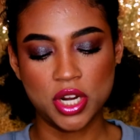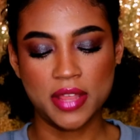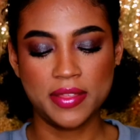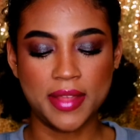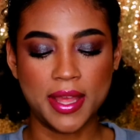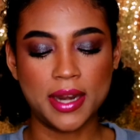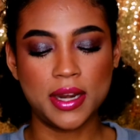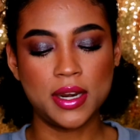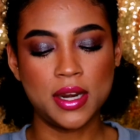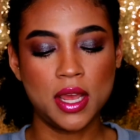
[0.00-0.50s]
and
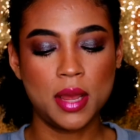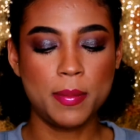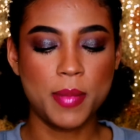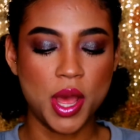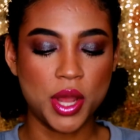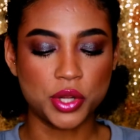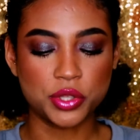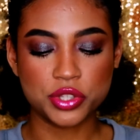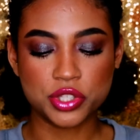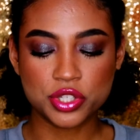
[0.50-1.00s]
then
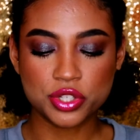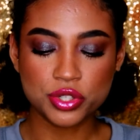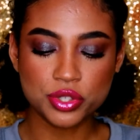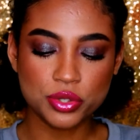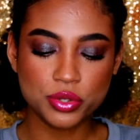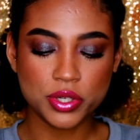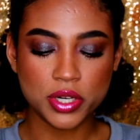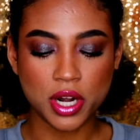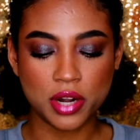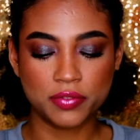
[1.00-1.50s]
model
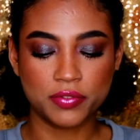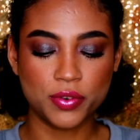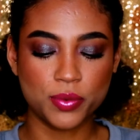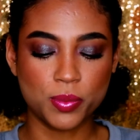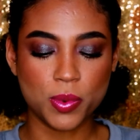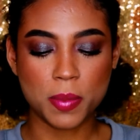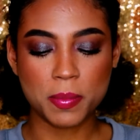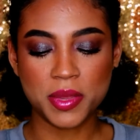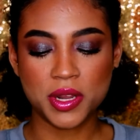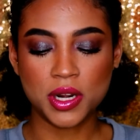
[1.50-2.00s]
2 are for
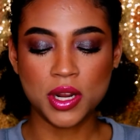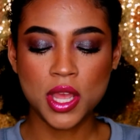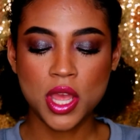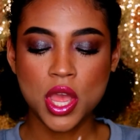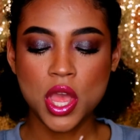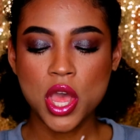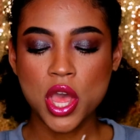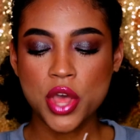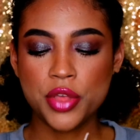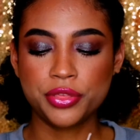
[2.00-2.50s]
women
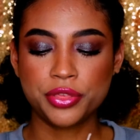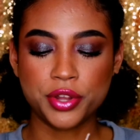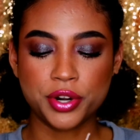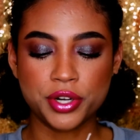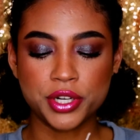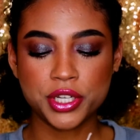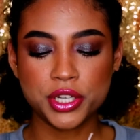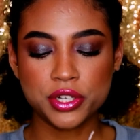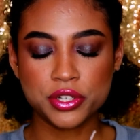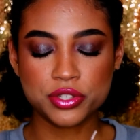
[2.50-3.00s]

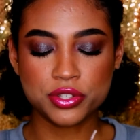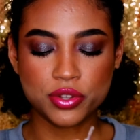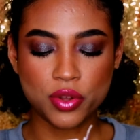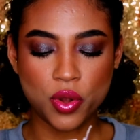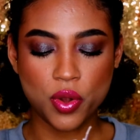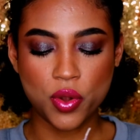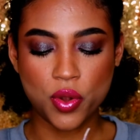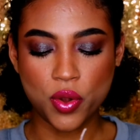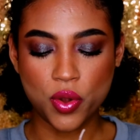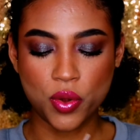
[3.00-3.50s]
30 years
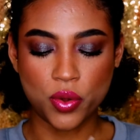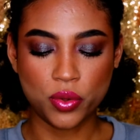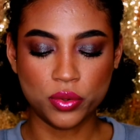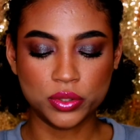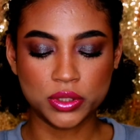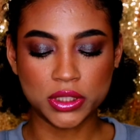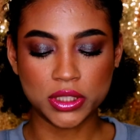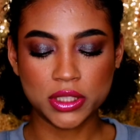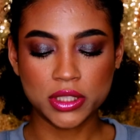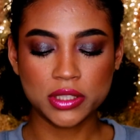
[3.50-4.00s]

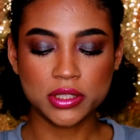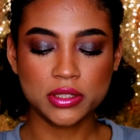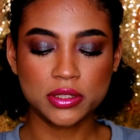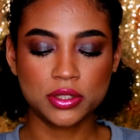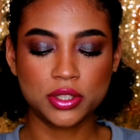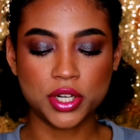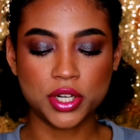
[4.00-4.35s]
older